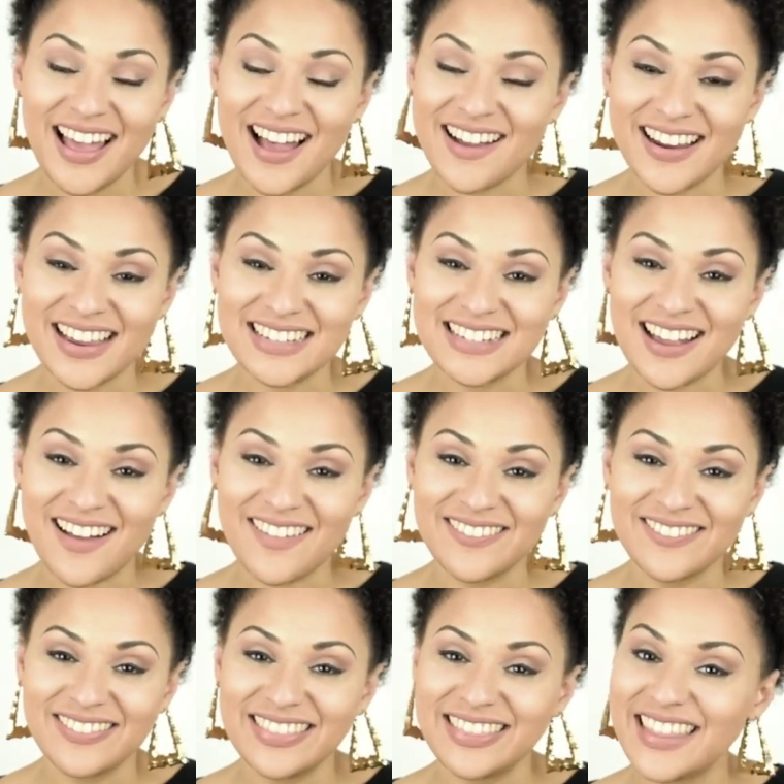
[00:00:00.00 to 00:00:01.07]
All right, y'all.
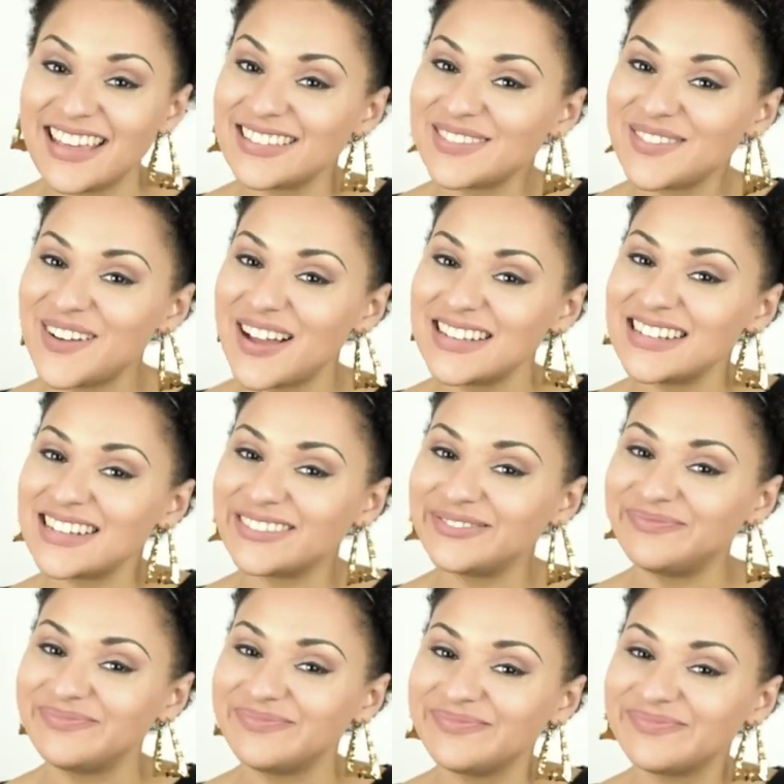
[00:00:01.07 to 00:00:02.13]
Thanks for
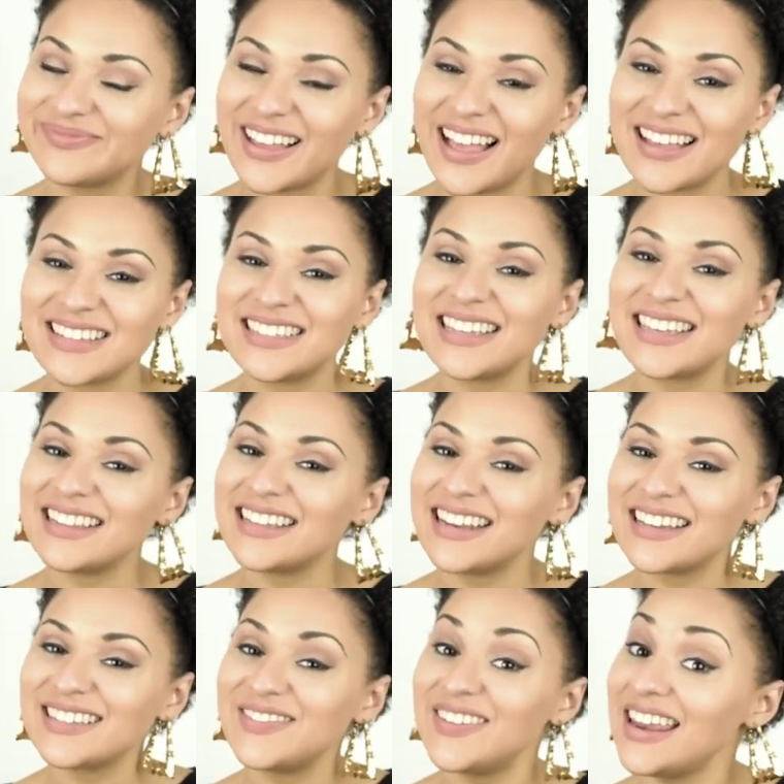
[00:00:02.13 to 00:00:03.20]
watching. I'll see you in the
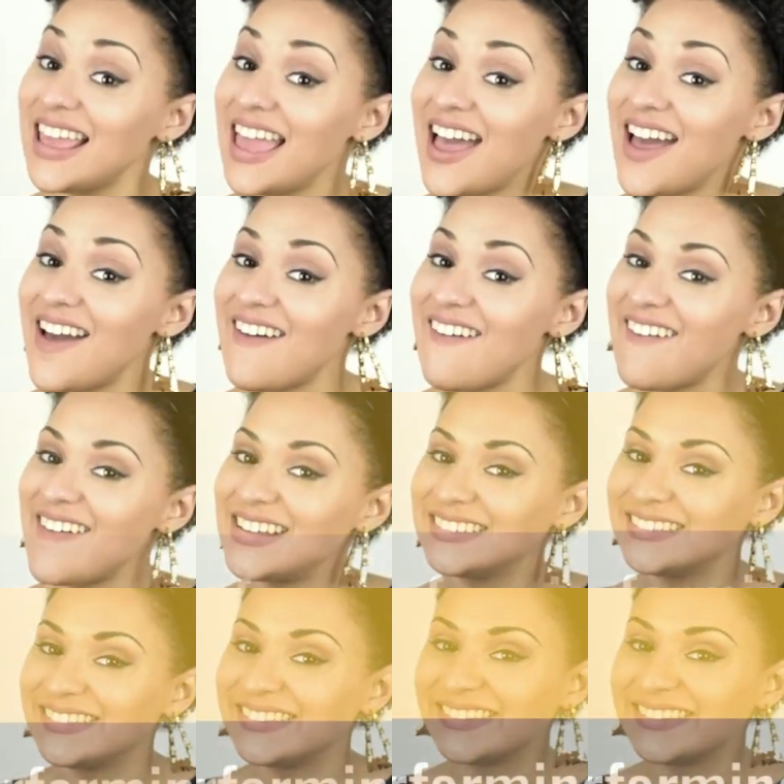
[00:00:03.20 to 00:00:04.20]
next video.